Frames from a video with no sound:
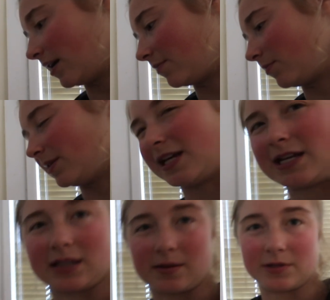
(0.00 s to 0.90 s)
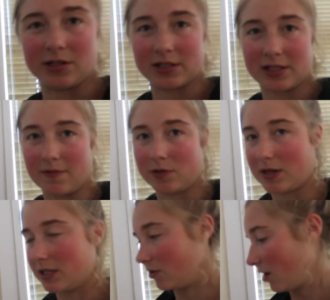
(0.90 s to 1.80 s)
so that probably takes it up to just over
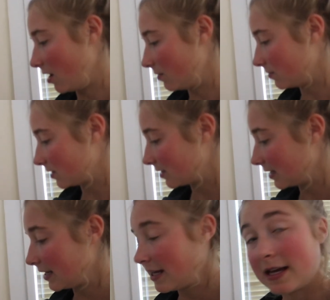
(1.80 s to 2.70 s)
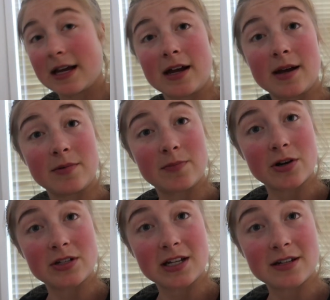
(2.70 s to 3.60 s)
20 grams of
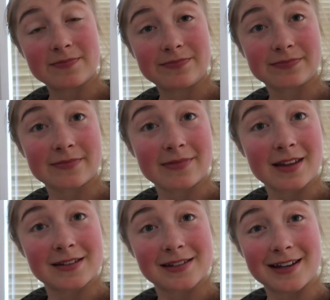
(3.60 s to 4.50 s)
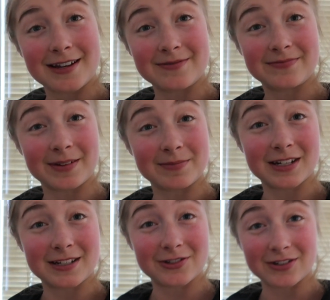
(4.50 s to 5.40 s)
protein. So I'm
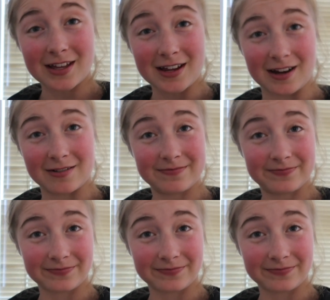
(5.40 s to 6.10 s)
gonna enjoy that now.